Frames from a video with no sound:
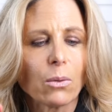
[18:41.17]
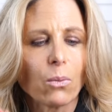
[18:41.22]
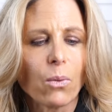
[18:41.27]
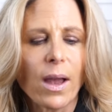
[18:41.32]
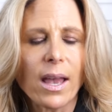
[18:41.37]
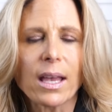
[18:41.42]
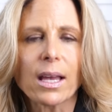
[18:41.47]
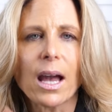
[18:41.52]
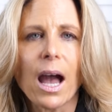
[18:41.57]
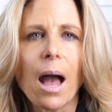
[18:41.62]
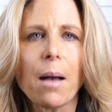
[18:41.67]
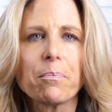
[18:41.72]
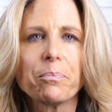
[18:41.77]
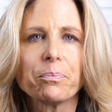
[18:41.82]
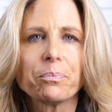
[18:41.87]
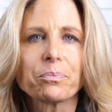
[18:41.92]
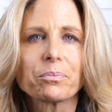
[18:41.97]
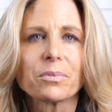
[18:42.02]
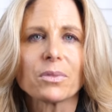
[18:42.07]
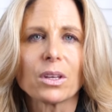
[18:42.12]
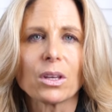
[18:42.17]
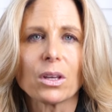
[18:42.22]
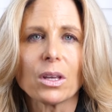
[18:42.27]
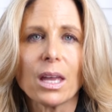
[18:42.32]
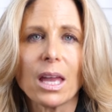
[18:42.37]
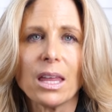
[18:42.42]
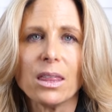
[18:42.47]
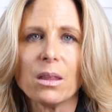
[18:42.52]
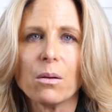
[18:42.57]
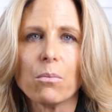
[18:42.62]
Wake up
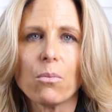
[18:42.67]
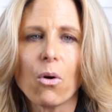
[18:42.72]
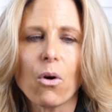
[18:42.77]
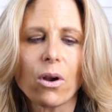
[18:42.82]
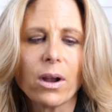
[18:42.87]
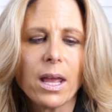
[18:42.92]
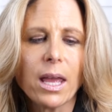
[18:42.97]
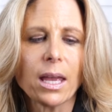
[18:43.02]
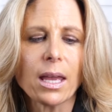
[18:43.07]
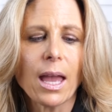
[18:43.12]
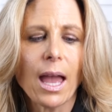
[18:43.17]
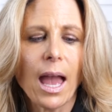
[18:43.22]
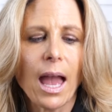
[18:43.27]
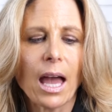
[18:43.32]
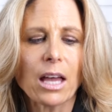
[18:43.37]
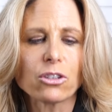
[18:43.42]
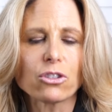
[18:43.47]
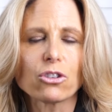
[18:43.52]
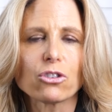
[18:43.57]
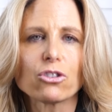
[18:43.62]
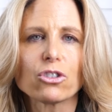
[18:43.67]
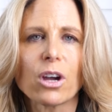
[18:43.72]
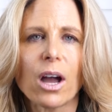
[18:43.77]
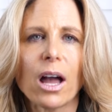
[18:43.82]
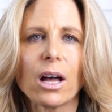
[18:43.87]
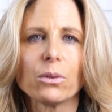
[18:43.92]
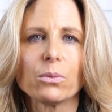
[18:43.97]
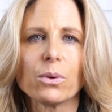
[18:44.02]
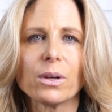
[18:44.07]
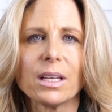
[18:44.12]
in the morning, ask your
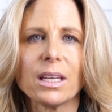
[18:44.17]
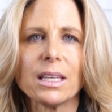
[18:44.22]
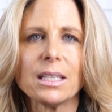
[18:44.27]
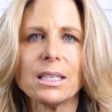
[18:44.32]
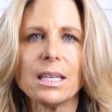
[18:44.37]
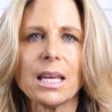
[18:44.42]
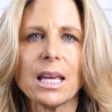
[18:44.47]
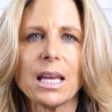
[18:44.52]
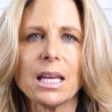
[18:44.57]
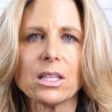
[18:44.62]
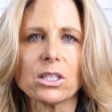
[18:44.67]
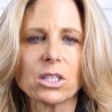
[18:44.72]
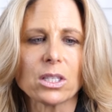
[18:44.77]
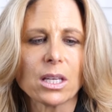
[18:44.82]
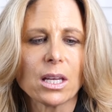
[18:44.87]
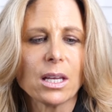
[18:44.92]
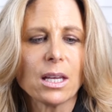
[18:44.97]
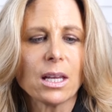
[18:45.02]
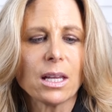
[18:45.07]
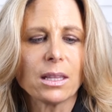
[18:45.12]
child what it needs,